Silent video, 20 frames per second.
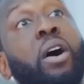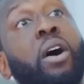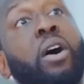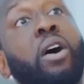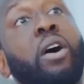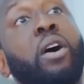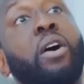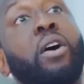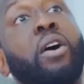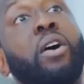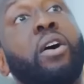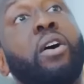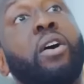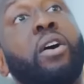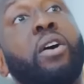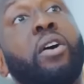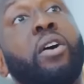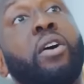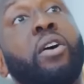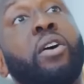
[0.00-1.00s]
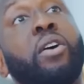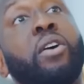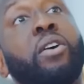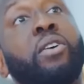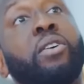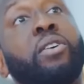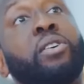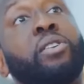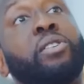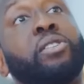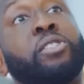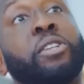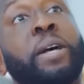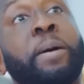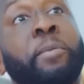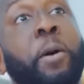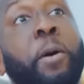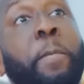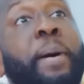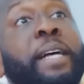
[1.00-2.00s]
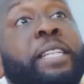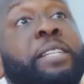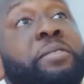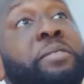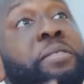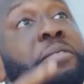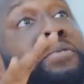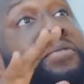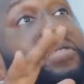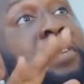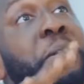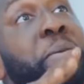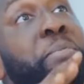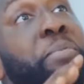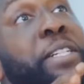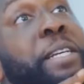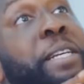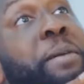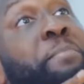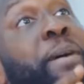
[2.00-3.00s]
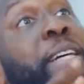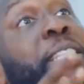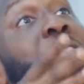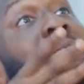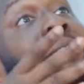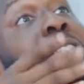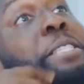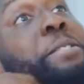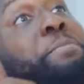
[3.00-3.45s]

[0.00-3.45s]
Oh, so I'm not part of the fun, but I'm part of the